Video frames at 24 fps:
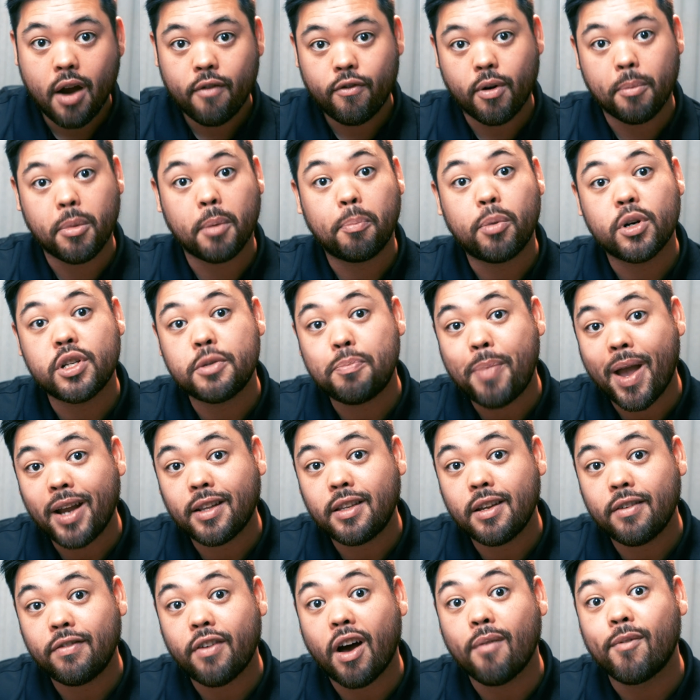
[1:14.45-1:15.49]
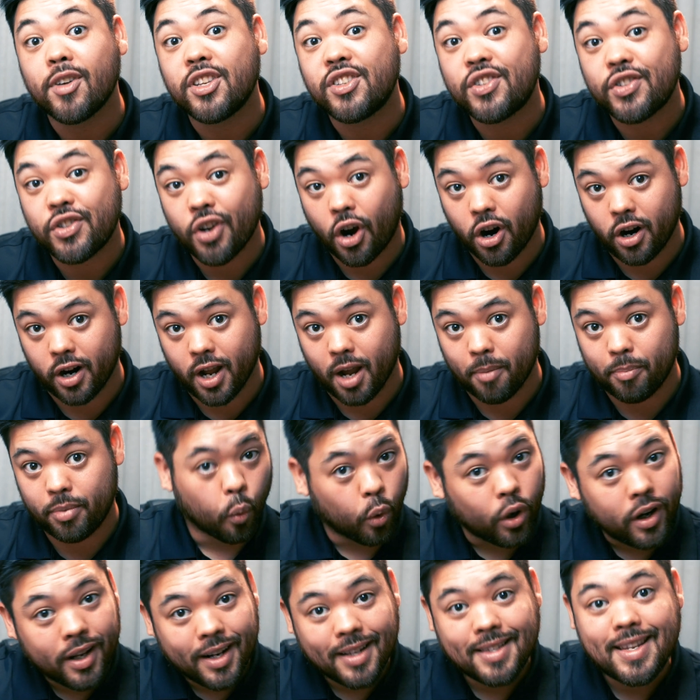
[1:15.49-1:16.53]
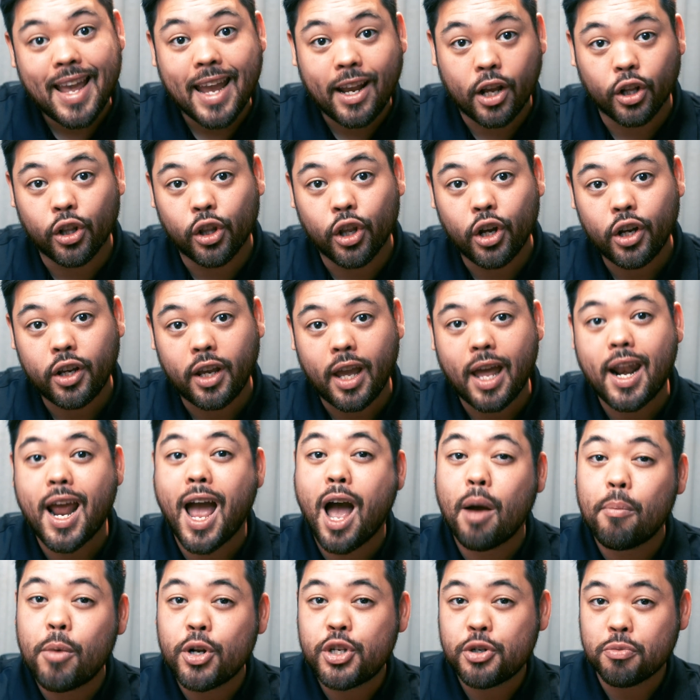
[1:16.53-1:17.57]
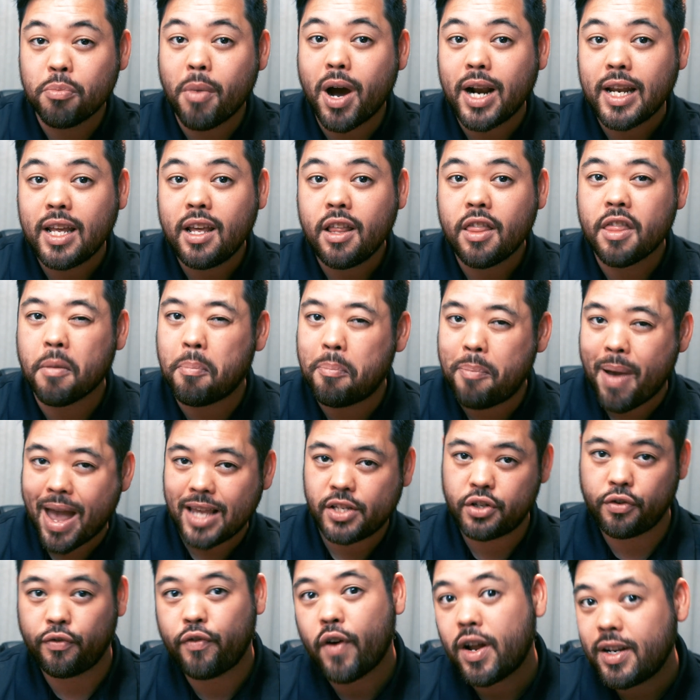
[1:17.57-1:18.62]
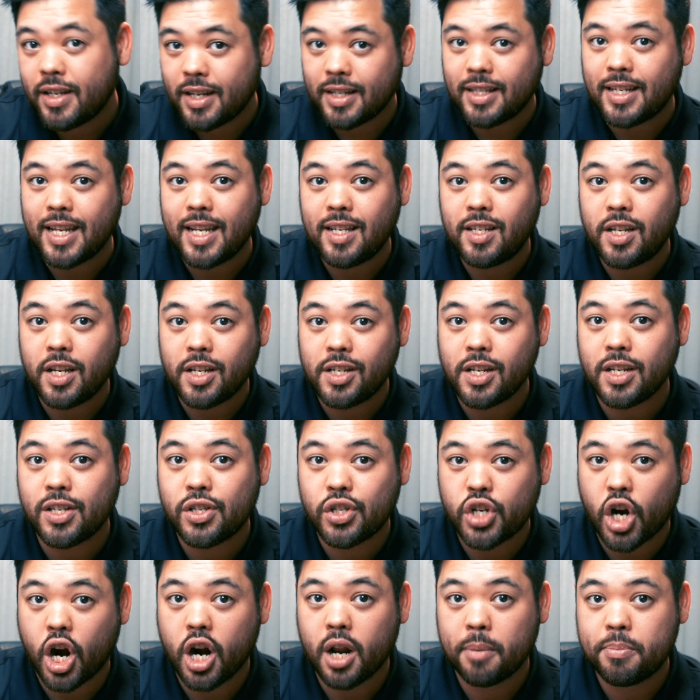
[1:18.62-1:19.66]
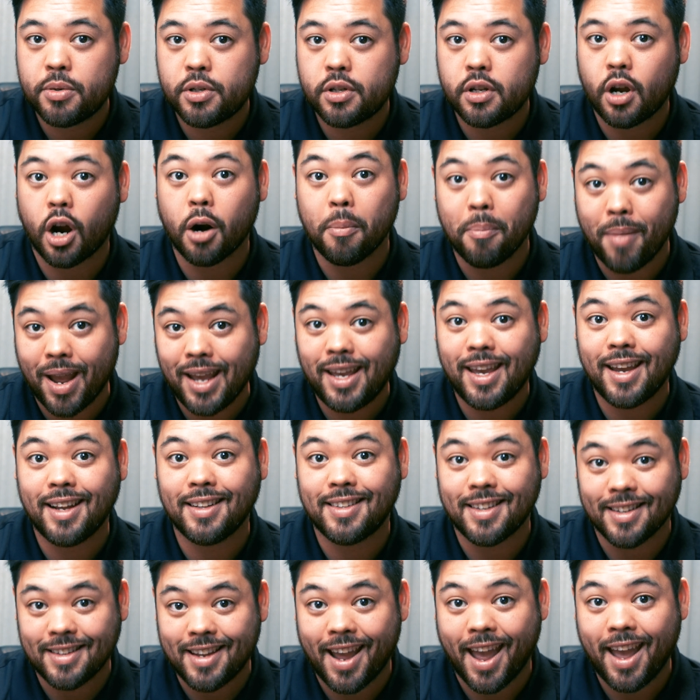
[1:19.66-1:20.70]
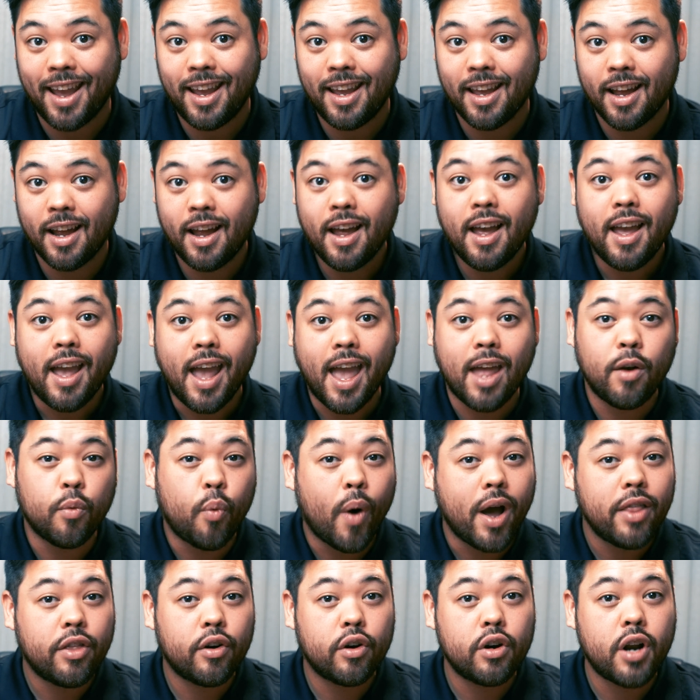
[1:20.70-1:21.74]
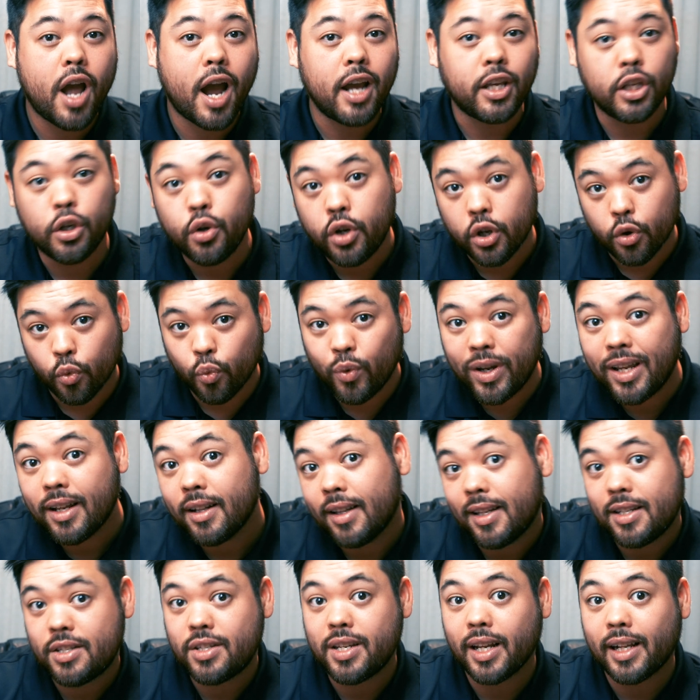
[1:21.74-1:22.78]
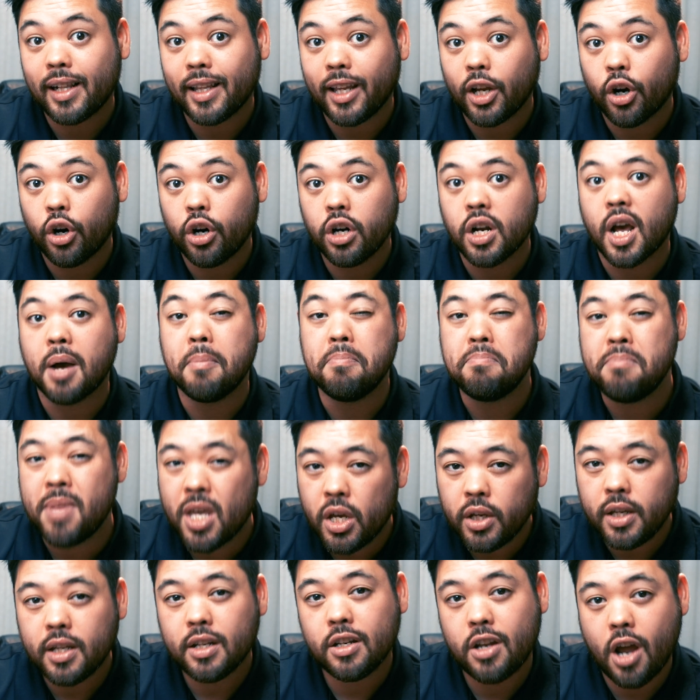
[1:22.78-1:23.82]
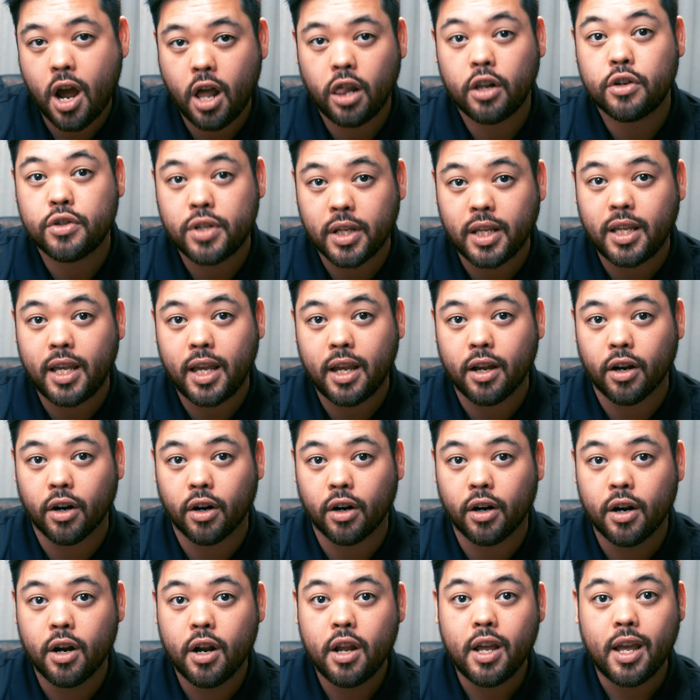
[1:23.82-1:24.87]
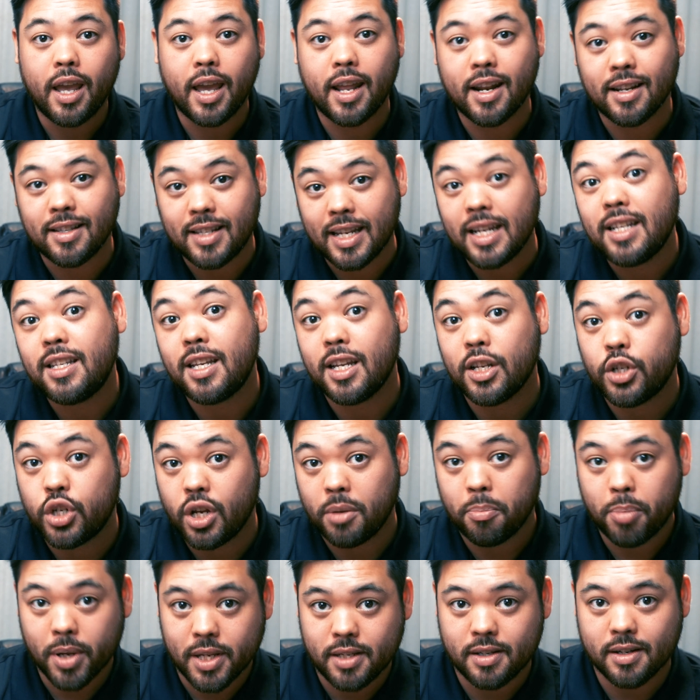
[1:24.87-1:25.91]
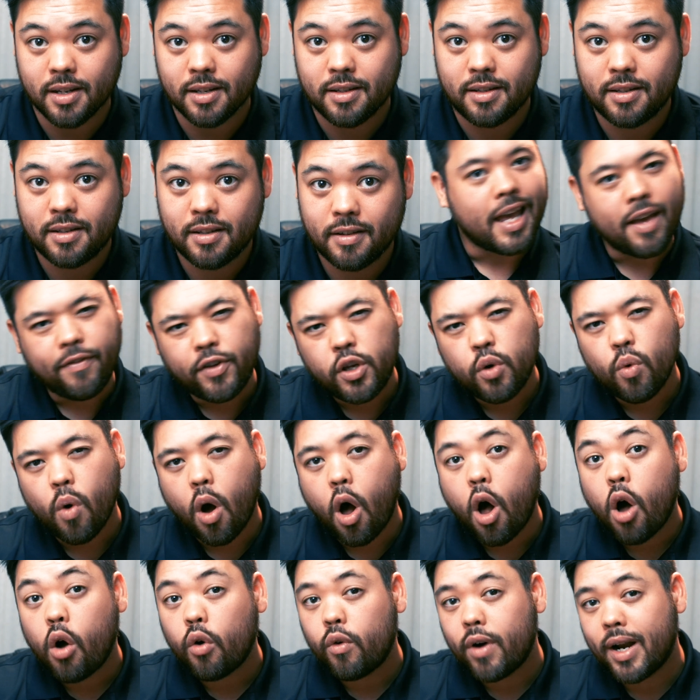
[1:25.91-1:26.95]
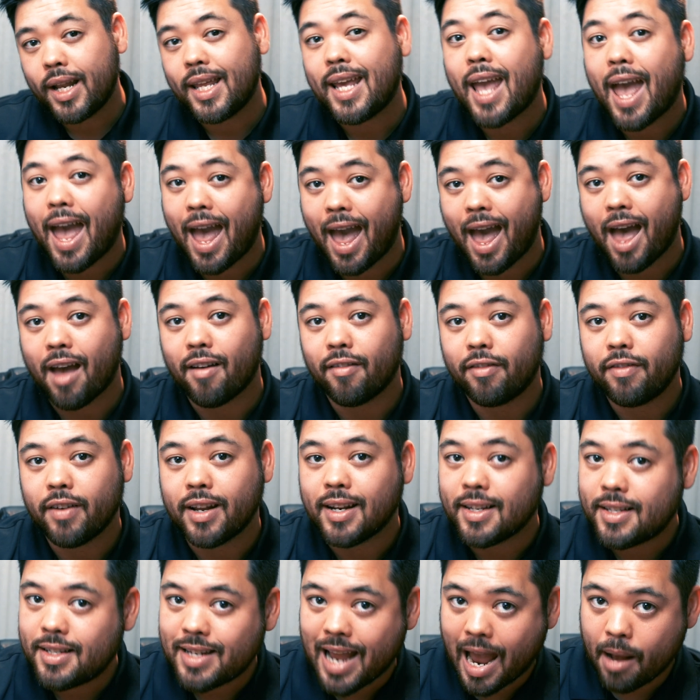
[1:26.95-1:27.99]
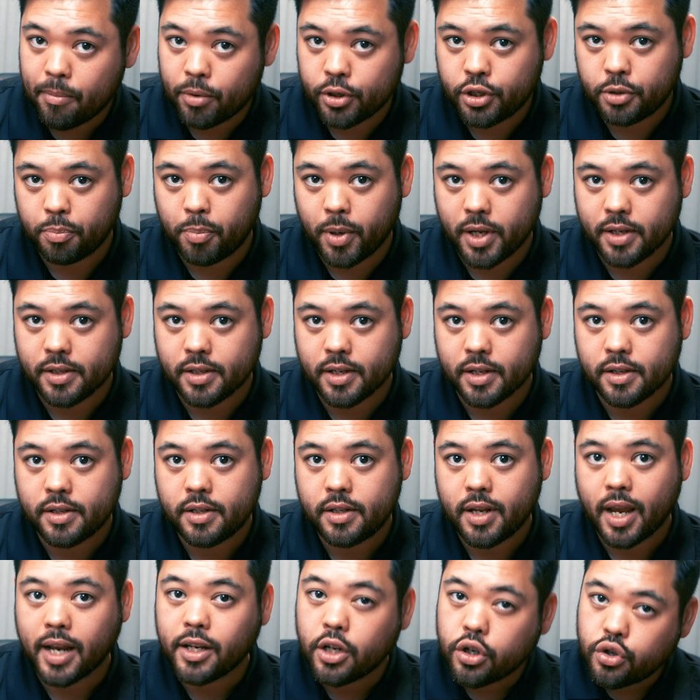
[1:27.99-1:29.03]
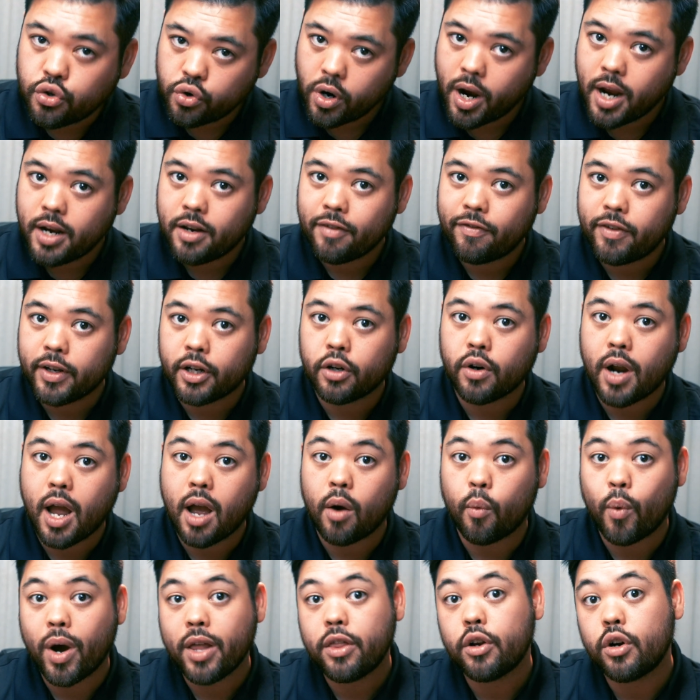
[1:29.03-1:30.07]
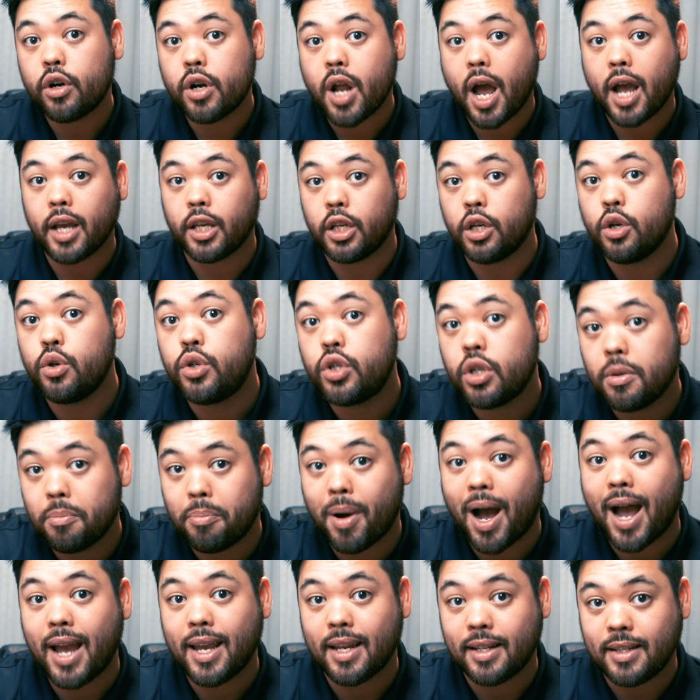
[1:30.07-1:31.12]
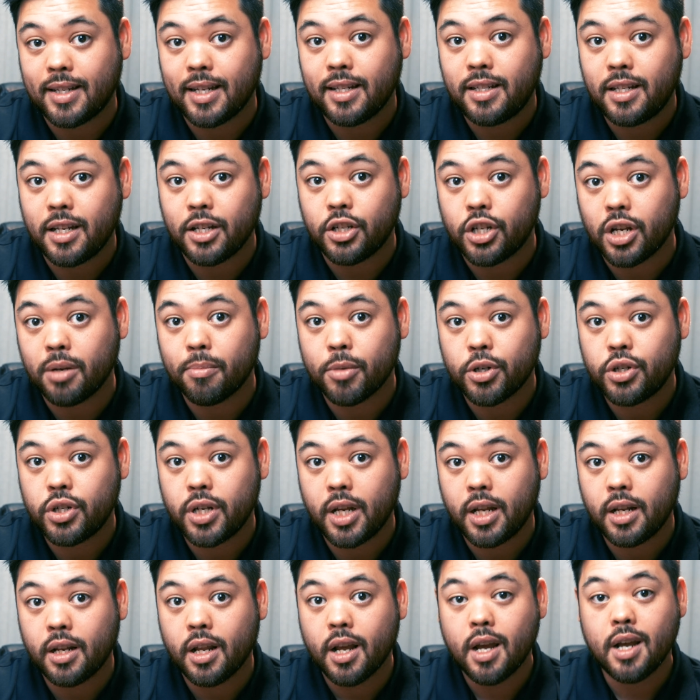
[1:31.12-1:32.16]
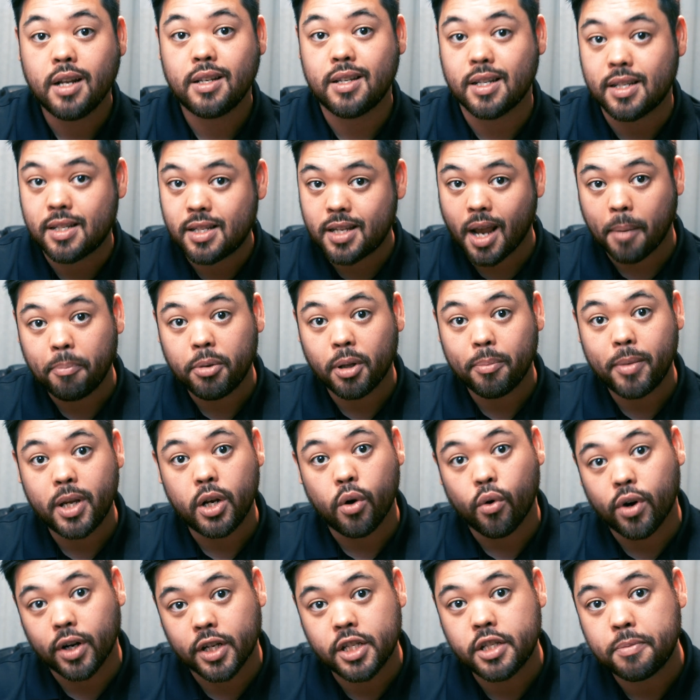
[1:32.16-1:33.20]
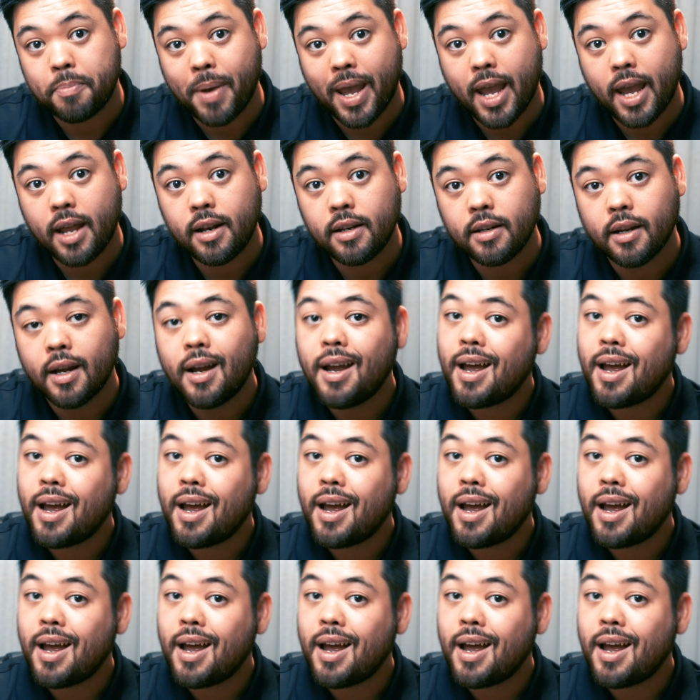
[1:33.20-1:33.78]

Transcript: from the perspective of a startup. We're going to take a look at how much money the best funded DTG startups are making today and whether or not you can realistically earn $1 million a year in a DTG business. If you already have an established business and you're trying to figure out whether or not you should buy a DTG machine to supplement or expand,